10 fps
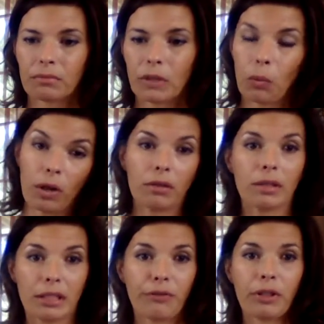well, a
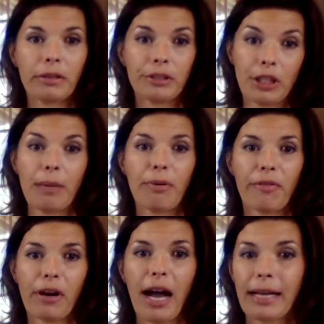different shape of
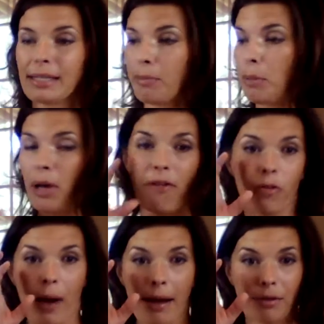their eyes. Some people have
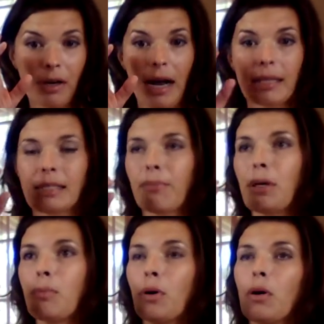rounder eyes, some
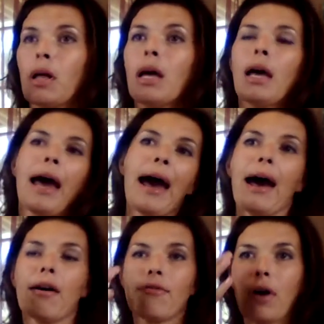people
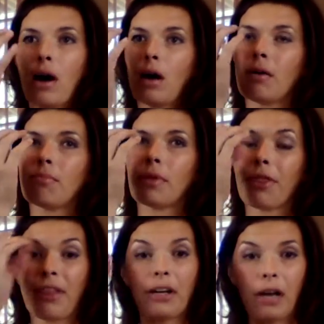have um,
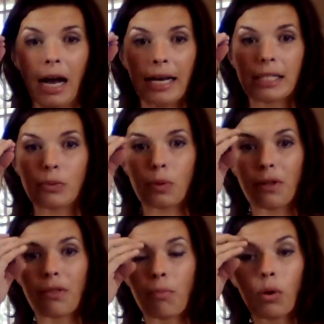thinner eyes with
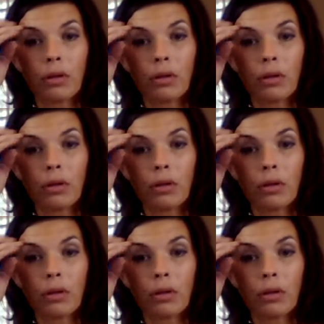more